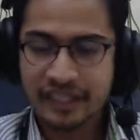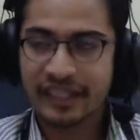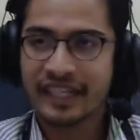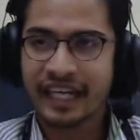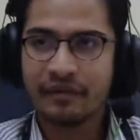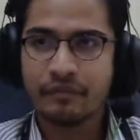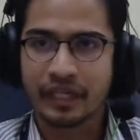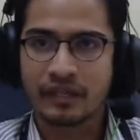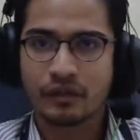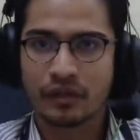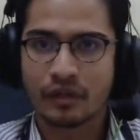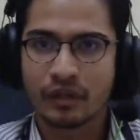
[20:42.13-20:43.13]
claiming
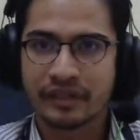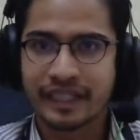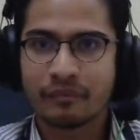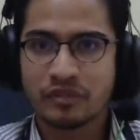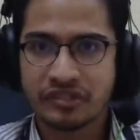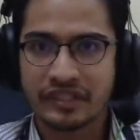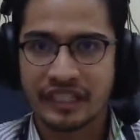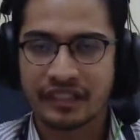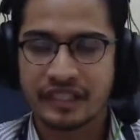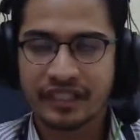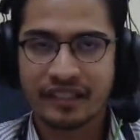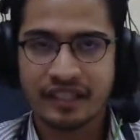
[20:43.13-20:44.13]
or
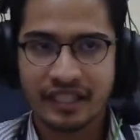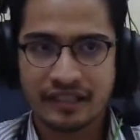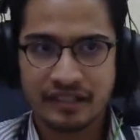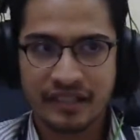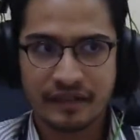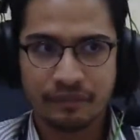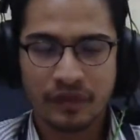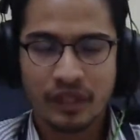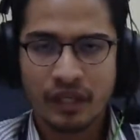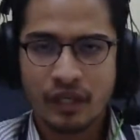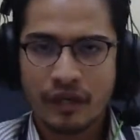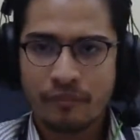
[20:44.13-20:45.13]
demonstrating that
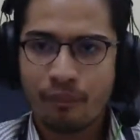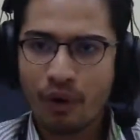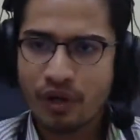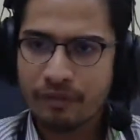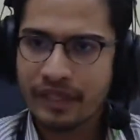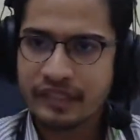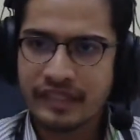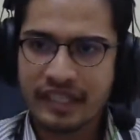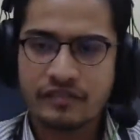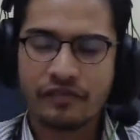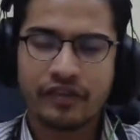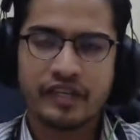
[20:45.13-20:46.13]
port-based
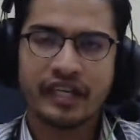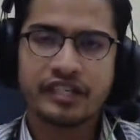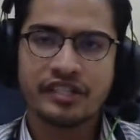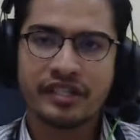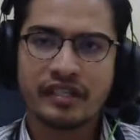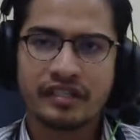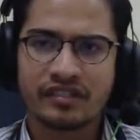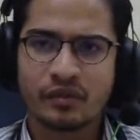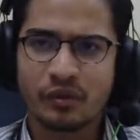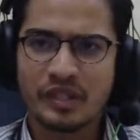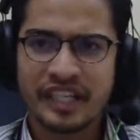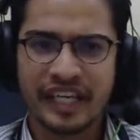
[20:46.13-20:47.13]
classification is
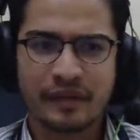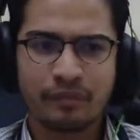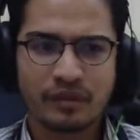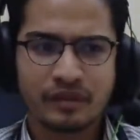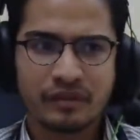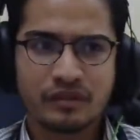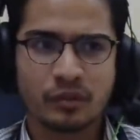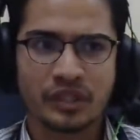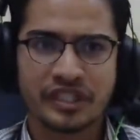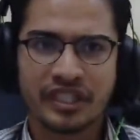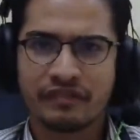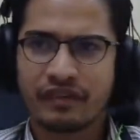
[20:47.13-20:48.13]
only able to
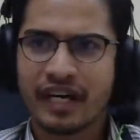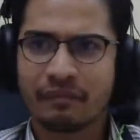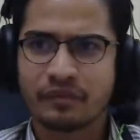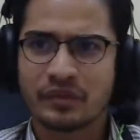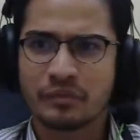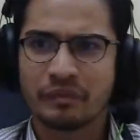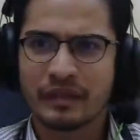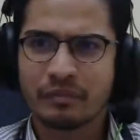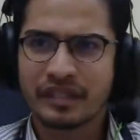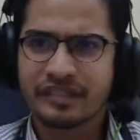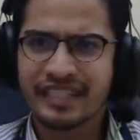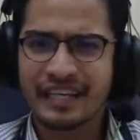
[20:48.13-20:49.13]
achieve up to
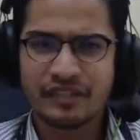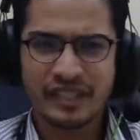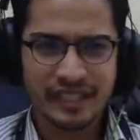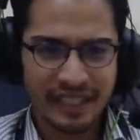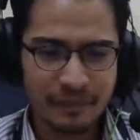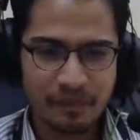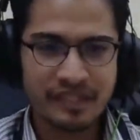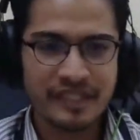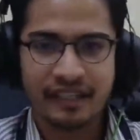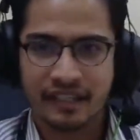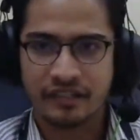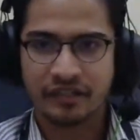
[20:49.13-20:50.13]
maybe 70%
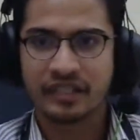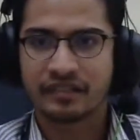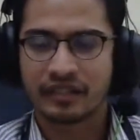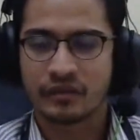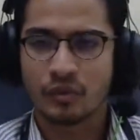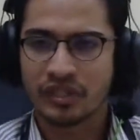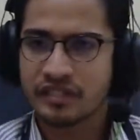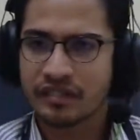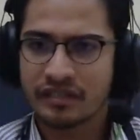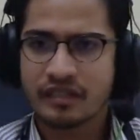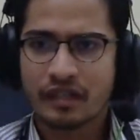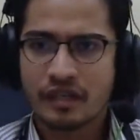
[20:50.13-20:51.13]
accuracy, which
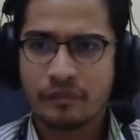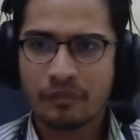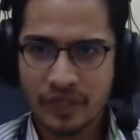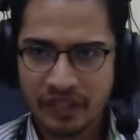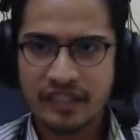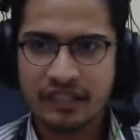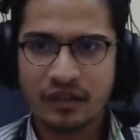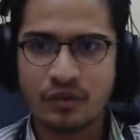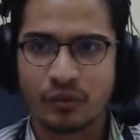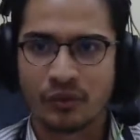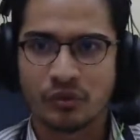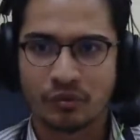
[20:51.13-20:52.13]
is pretty
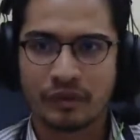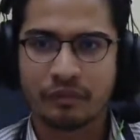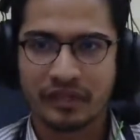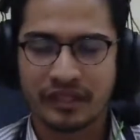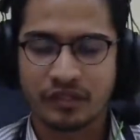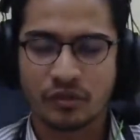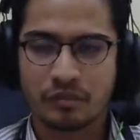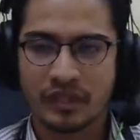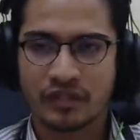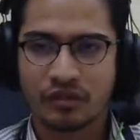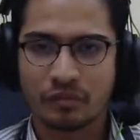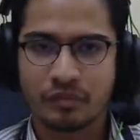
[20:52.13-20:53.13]
low to
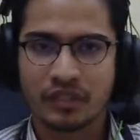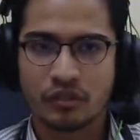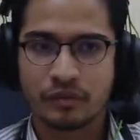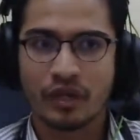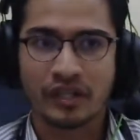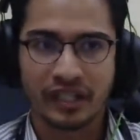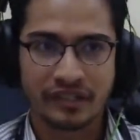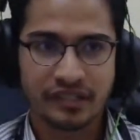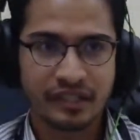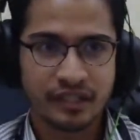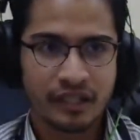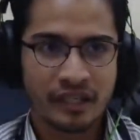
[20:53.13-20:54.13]
be
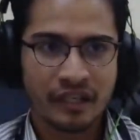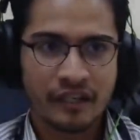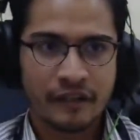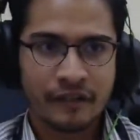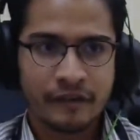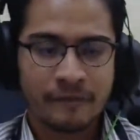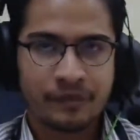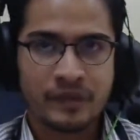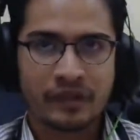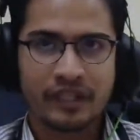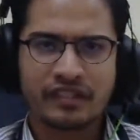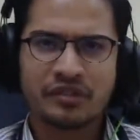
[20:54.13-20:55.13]
honest.
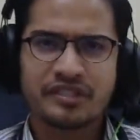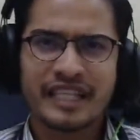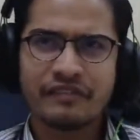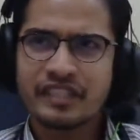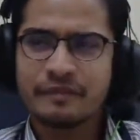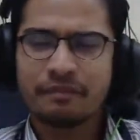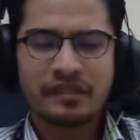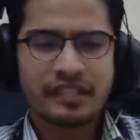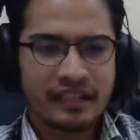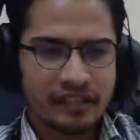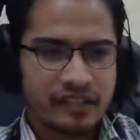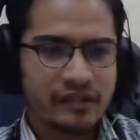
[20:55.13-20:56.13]
All right, so
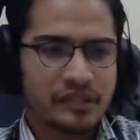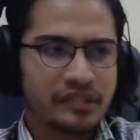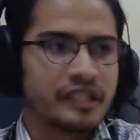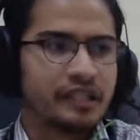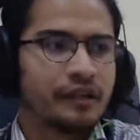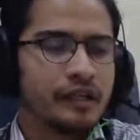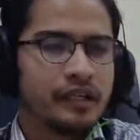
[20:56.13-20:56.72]
70% accuracy